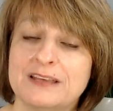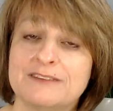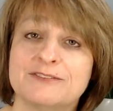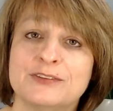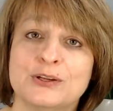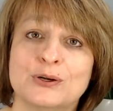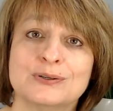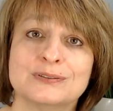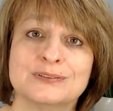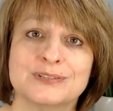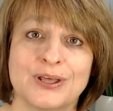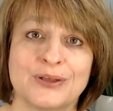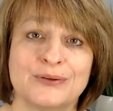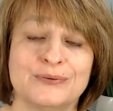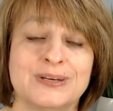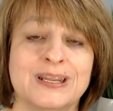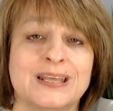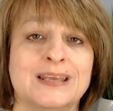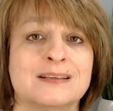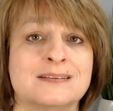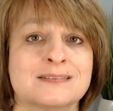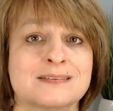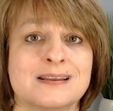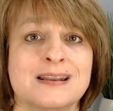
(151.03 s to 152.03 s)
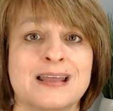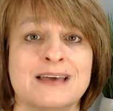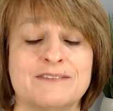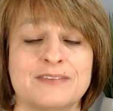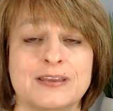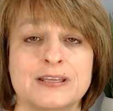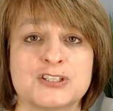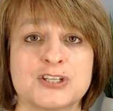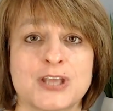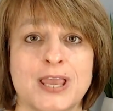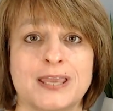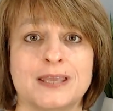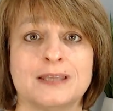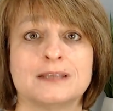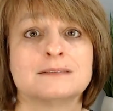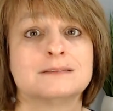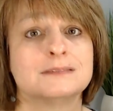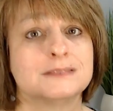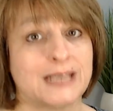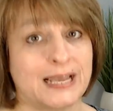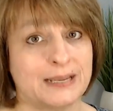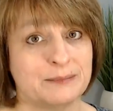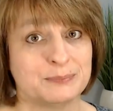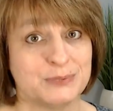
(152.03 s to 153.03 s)
if your loan is an FHA
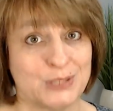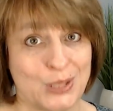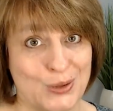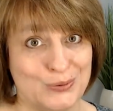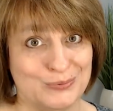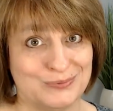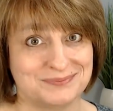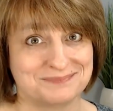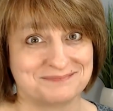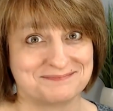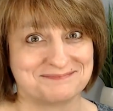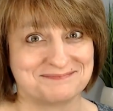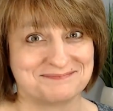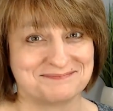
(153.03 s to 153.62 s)
type loan.